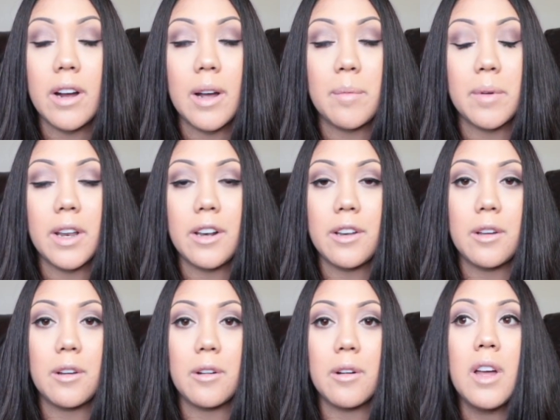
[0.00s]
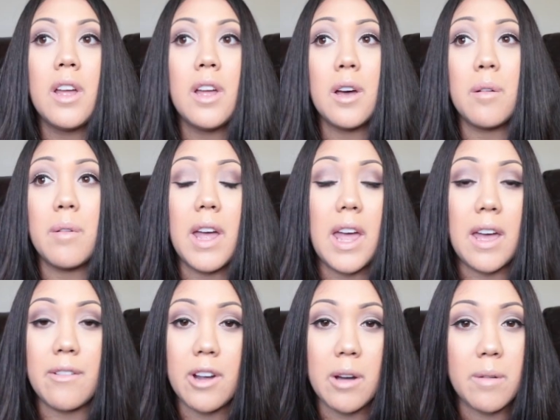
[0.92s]
I'm gonna do
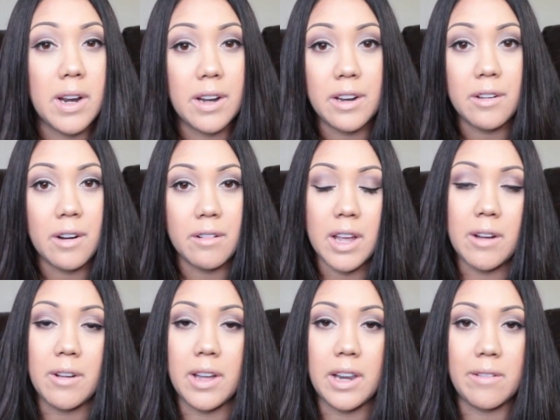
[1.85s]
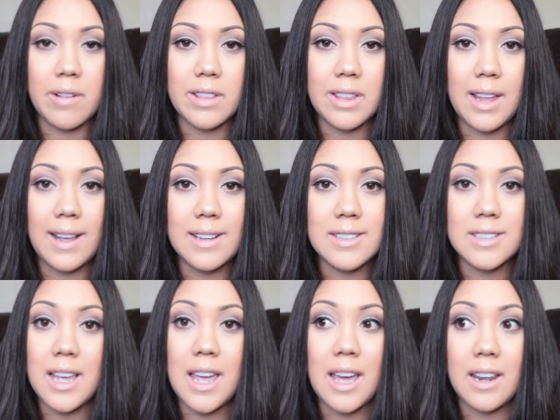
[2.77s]
whatever I wanna do. I don't care what anyone
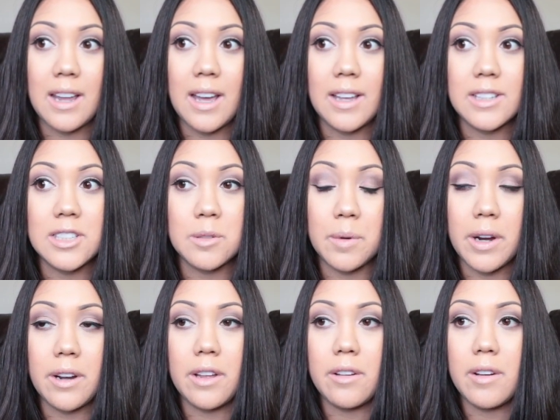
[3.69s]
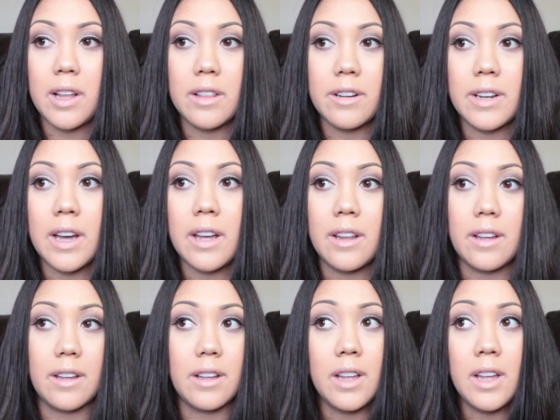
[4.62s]
thinks. And I swear to you, I learned how
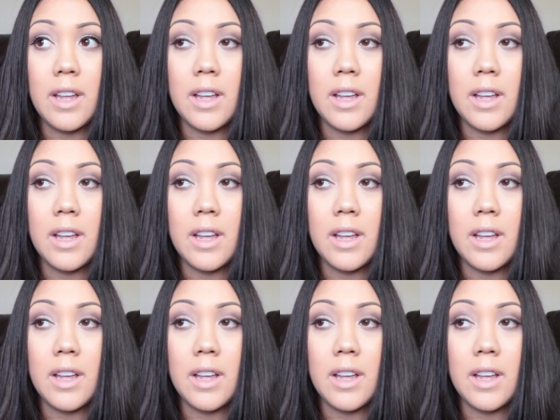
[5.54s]
to